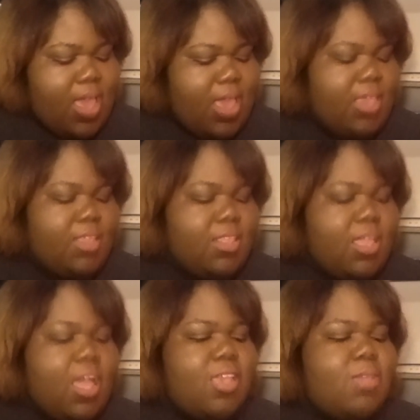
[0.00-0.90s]
And
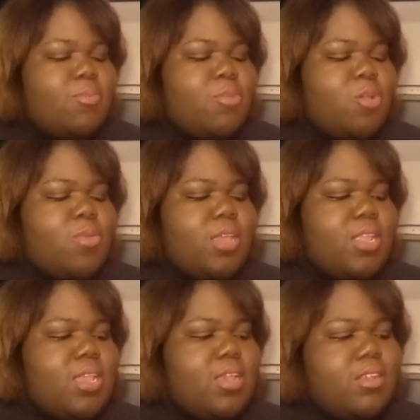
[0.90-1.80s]
I am
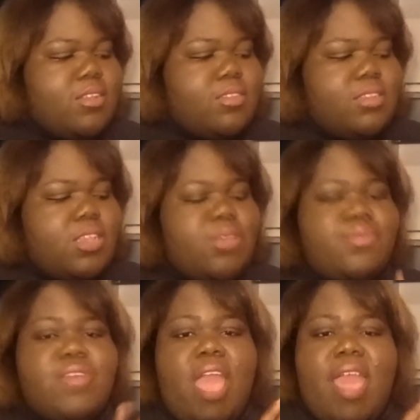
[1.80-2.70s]
reading City
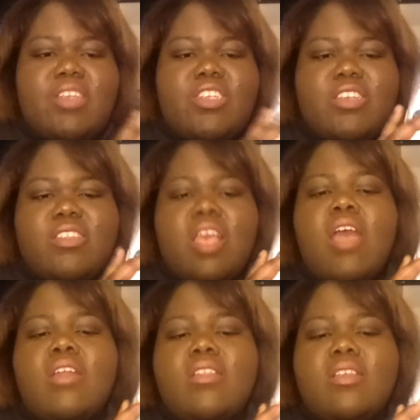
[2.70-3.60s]
of Ashes.
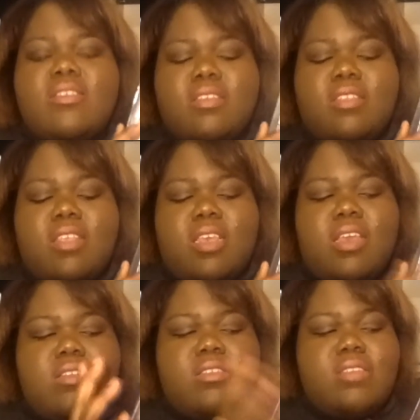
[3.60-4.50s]
This is
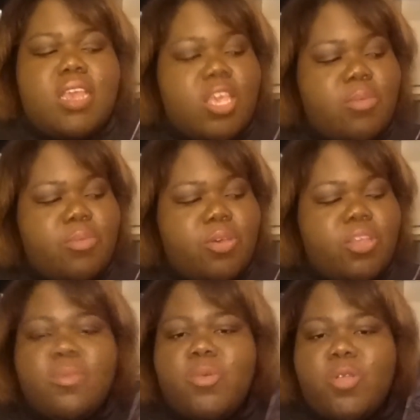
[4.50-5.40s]
the second book
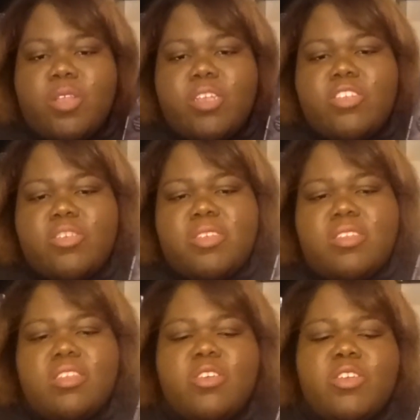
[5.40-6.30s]
in the Mortal Instruments
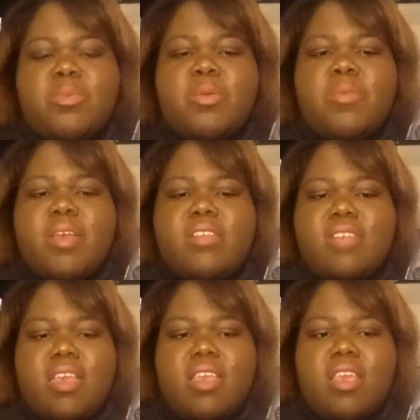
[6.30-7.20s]
series, but my
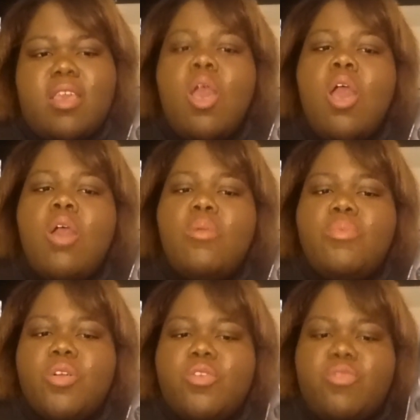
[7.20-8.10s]
second
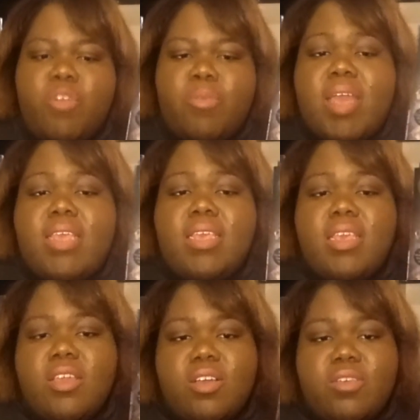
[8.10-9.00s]
book for my
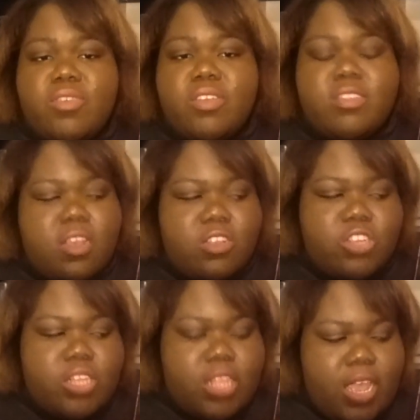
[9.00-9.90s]
year of Cassandra
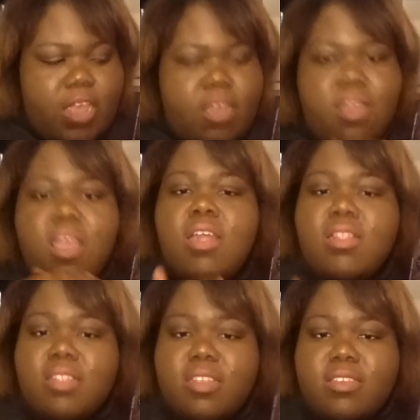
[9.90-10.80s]
Clare.
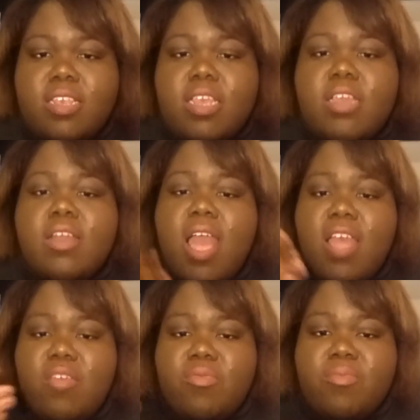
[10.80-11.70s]
This year,
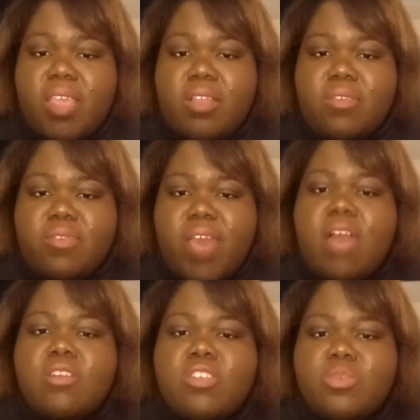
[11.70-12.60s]
I've made a
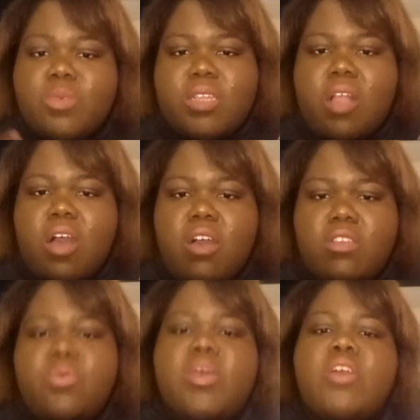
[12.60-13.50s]
vow to read all
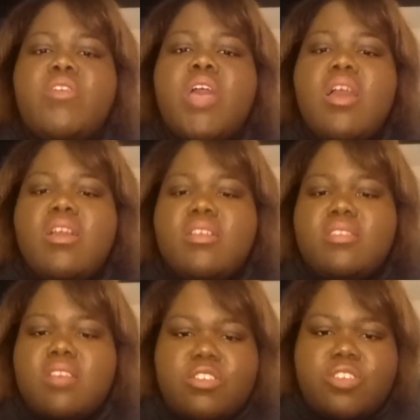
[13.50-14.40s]
12
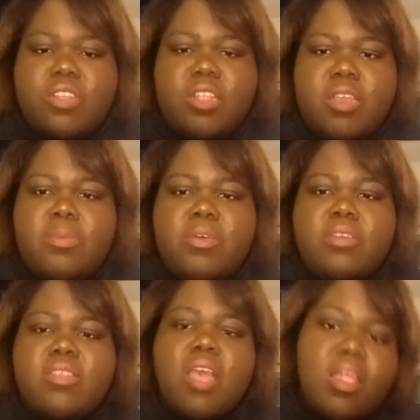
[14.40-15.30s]
Cassandra Clare
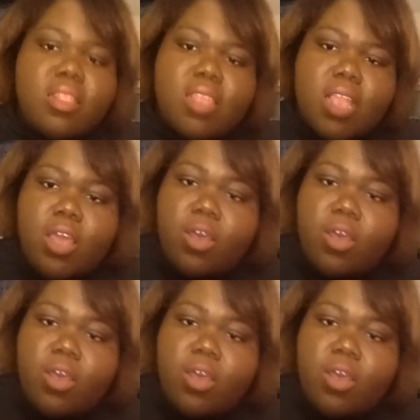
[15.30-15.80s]
books that I